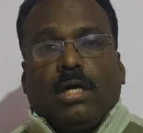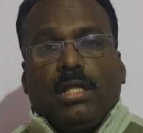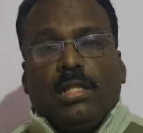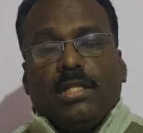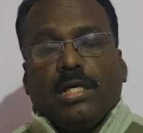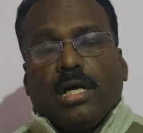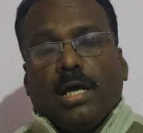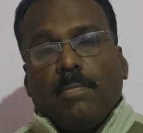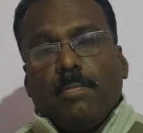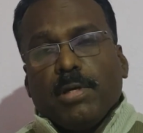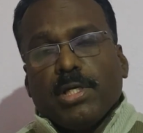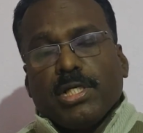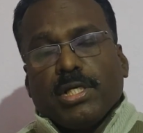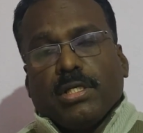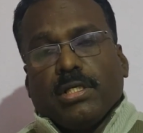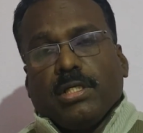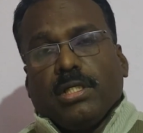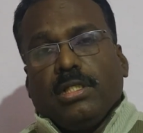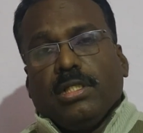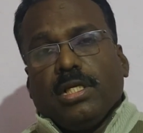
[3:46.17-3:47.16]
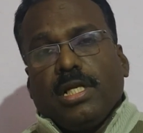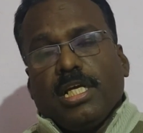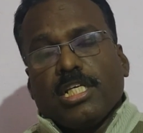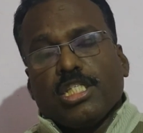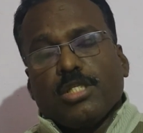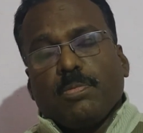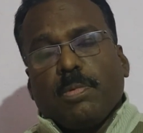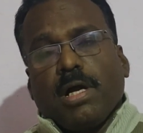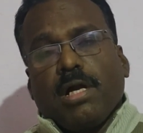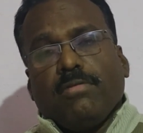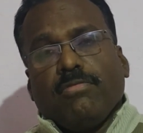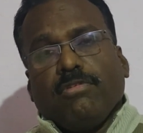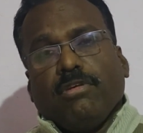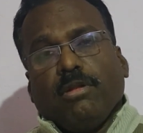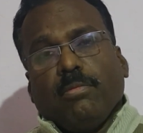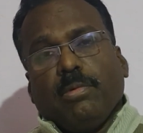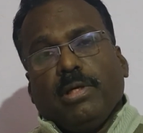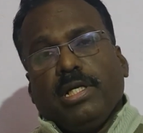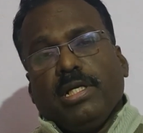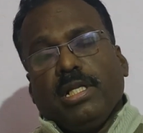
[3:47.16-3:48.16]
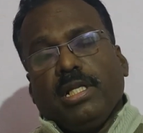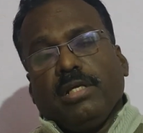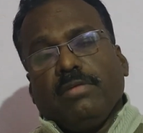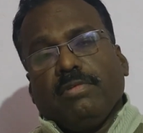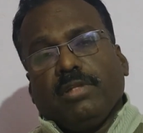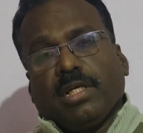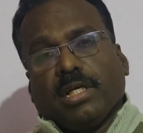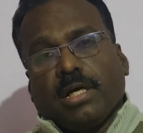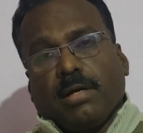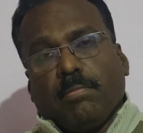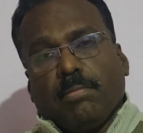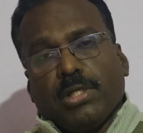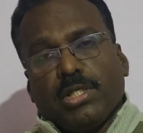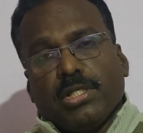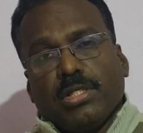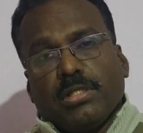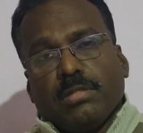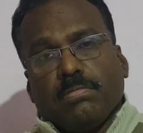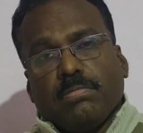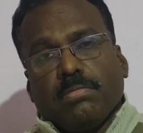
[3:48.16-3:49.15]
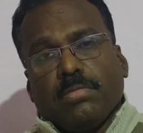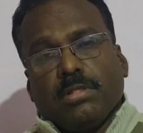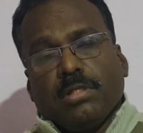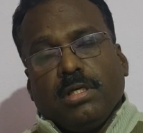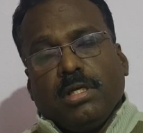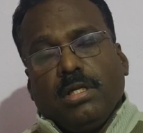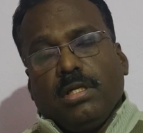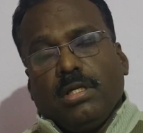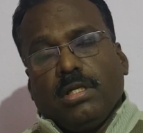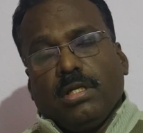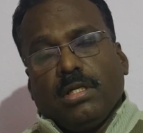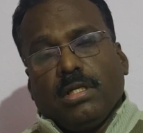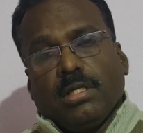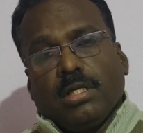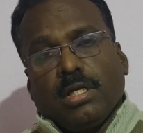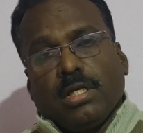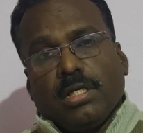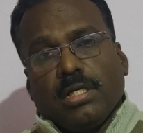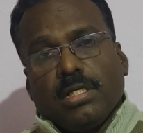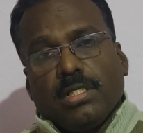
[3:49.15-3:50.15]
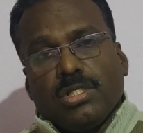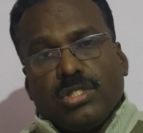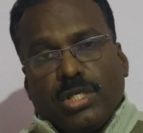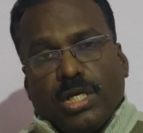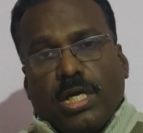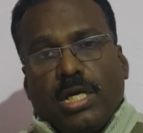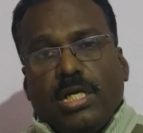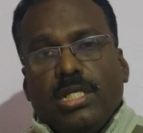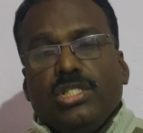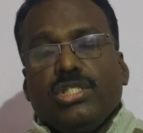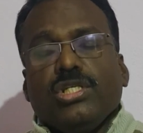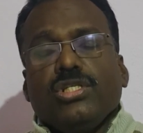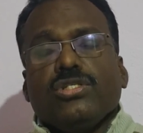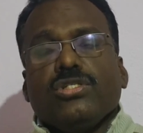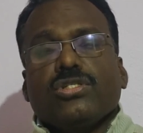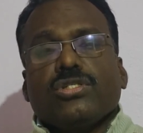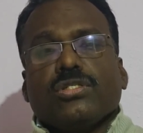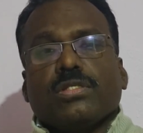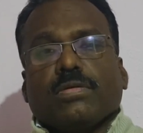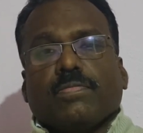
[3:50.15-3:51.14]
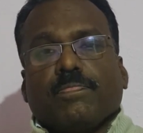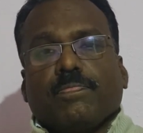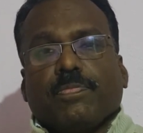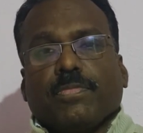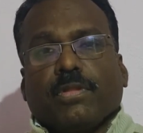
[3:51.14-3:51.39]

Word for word: In the combustion, in the next part, we'll be dealing with the combustion in CI engines.